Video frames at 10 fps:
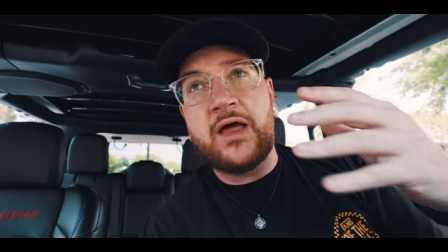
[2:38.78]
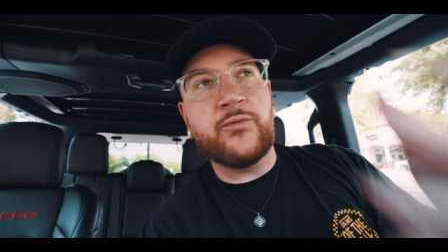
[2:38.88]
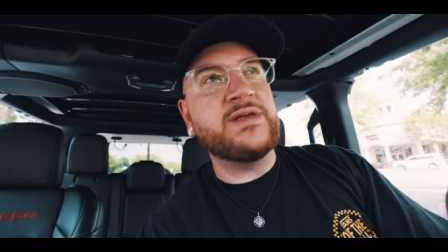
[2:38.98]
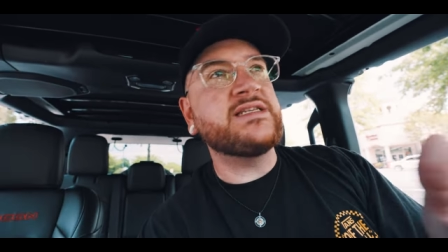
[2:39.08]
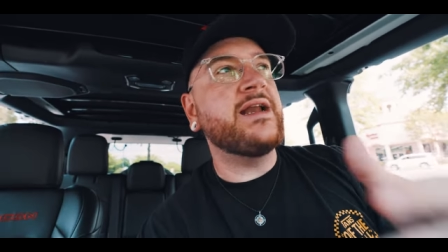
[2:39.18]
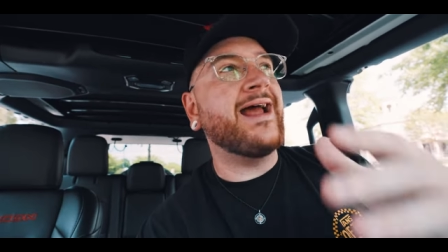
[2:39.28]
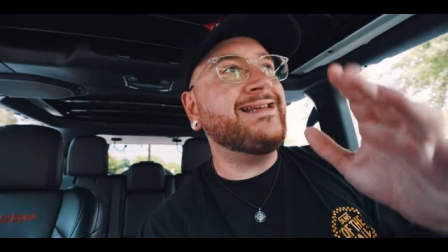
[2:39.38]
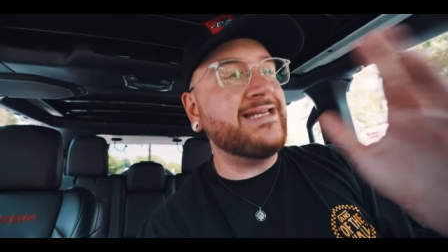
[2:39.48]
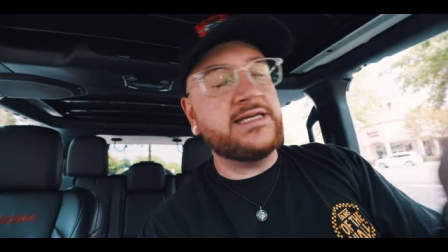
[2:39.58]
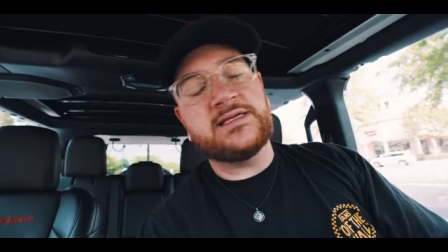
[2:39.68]
Now, the reason I
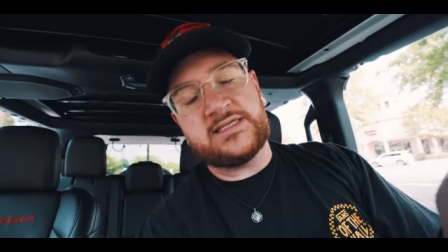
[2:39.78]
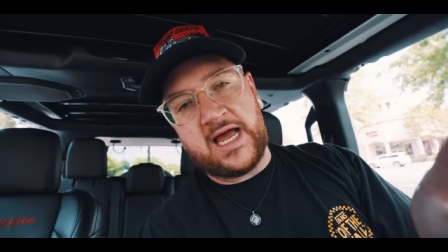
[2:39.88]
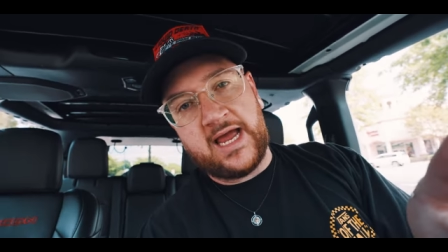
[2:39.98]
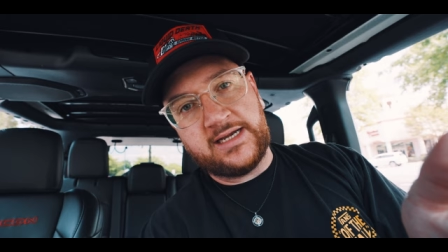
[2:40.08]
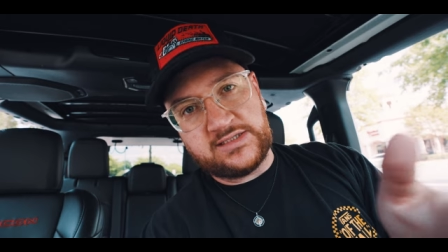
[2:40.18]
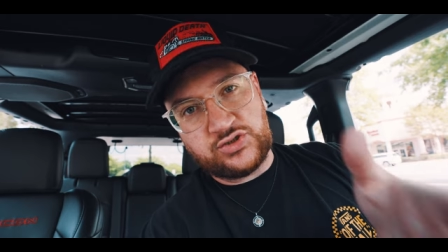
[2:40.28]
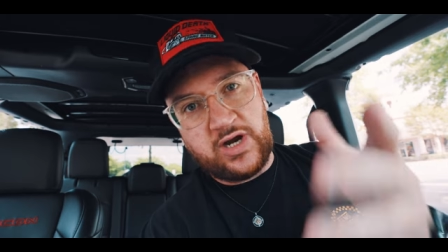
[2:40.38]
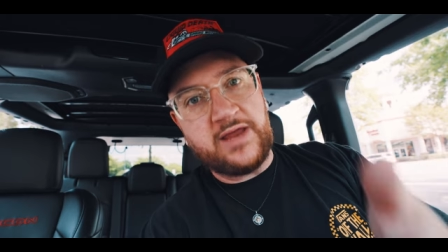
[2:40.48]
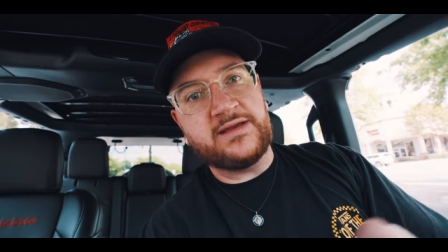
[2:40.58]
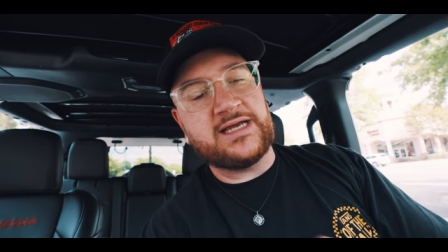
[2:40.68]
did decide to
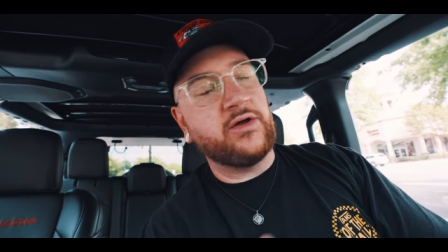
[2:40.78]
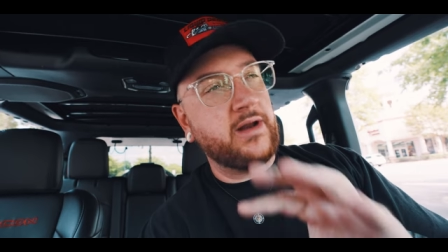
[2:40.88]
try this out,